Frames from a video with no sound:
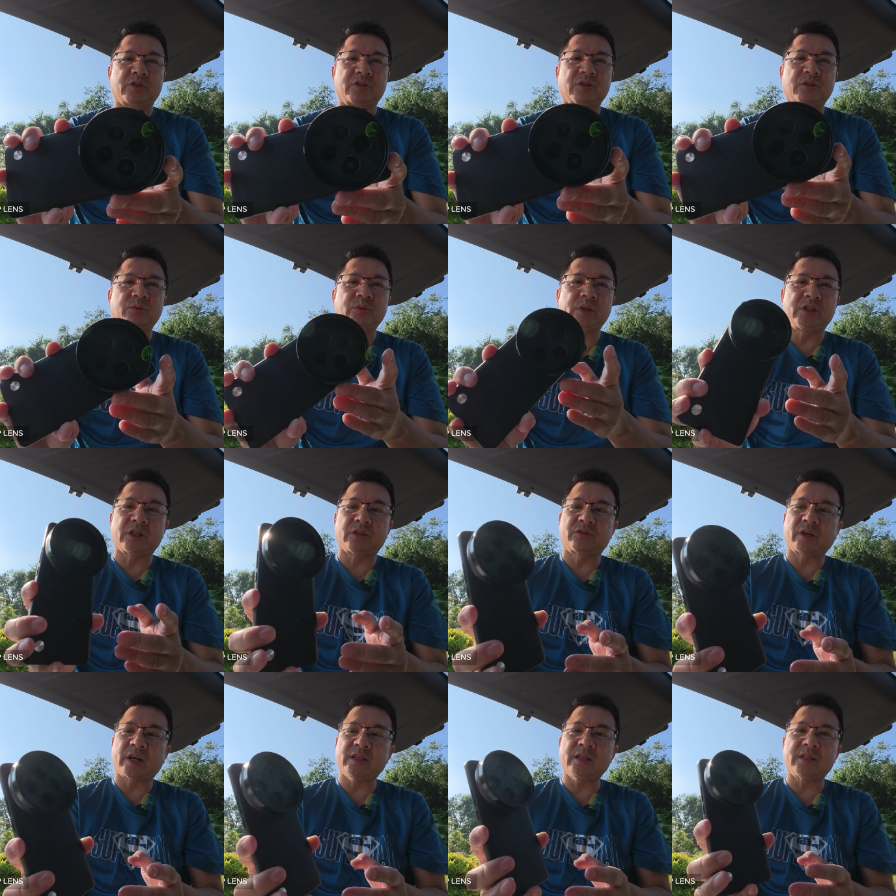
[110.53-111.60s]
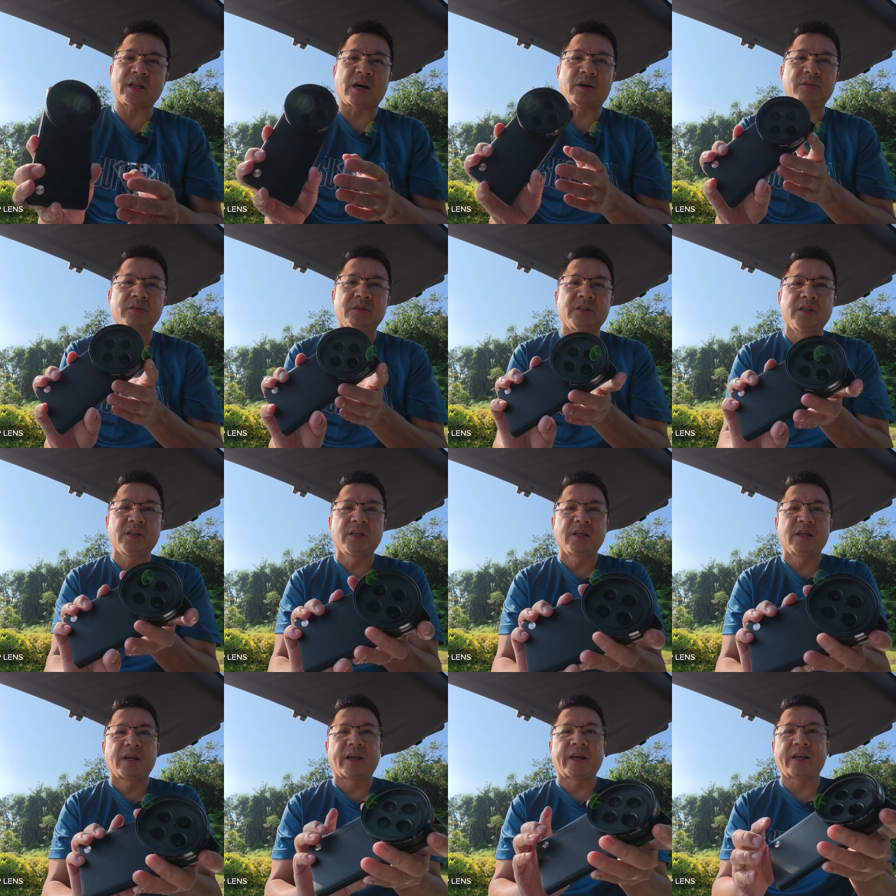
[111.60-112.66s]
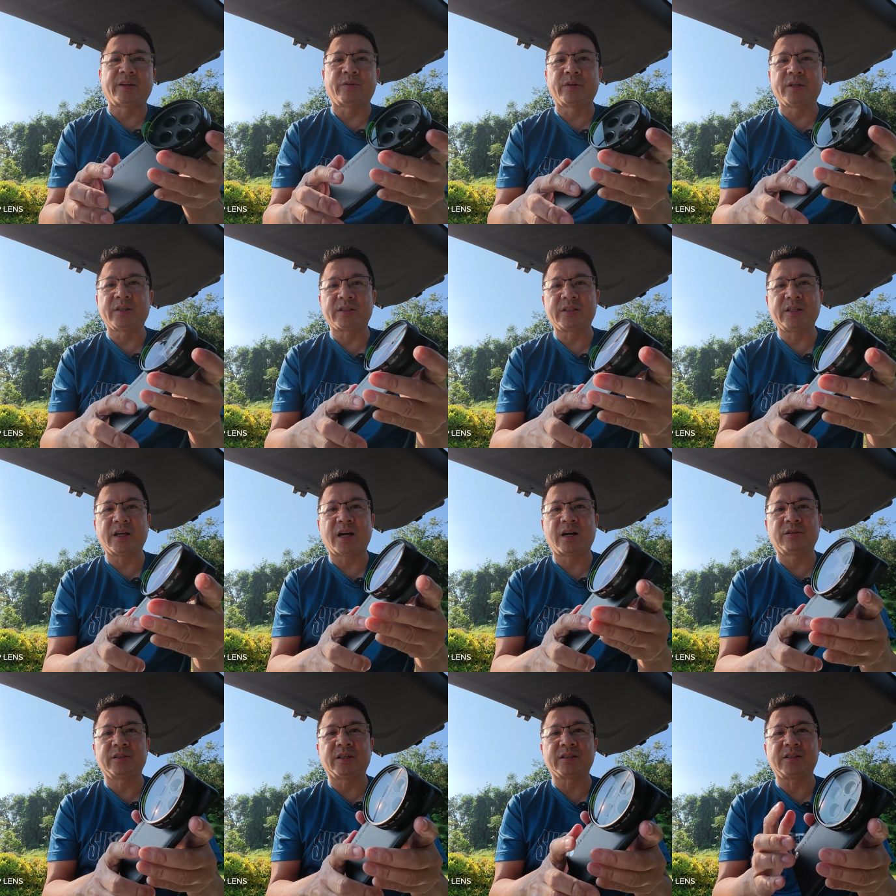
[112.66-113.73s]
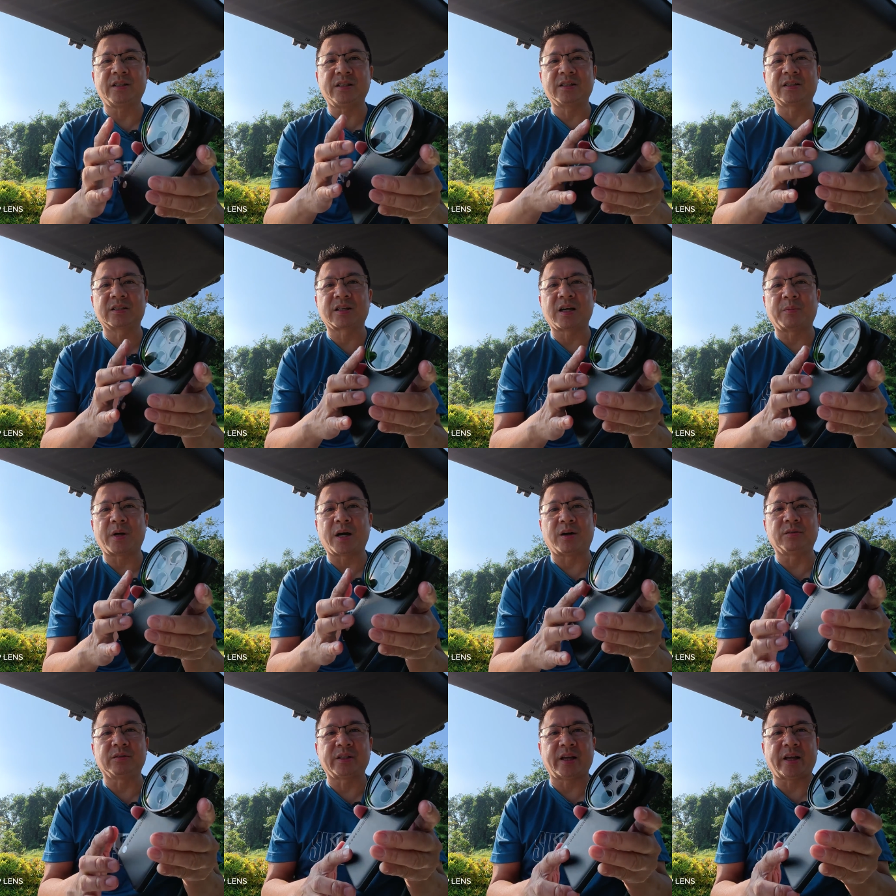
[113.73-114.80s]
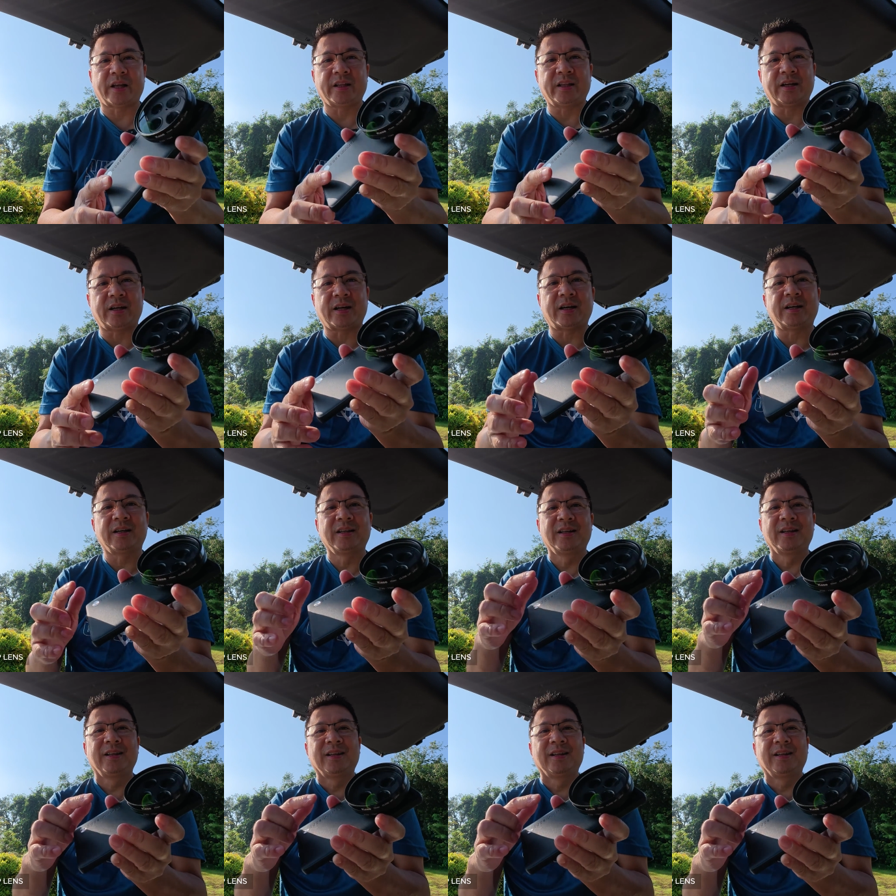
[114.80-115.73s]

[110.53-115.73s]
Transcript: So we shall try this out and I want to see how does this come out and uh,